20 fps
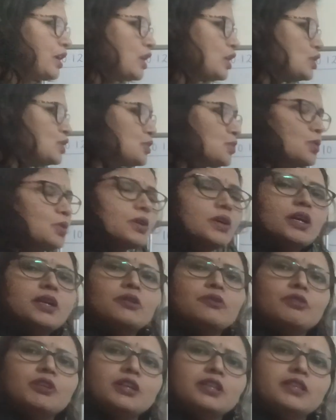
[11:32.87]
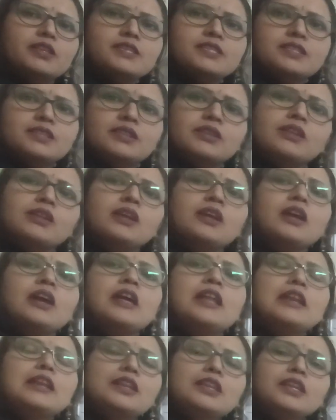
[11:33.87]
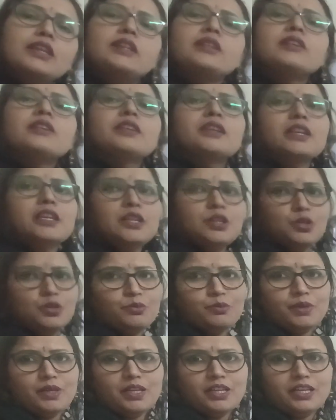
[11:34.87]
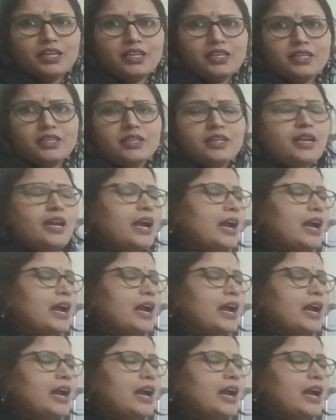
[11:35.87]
So convert this liter into milliliter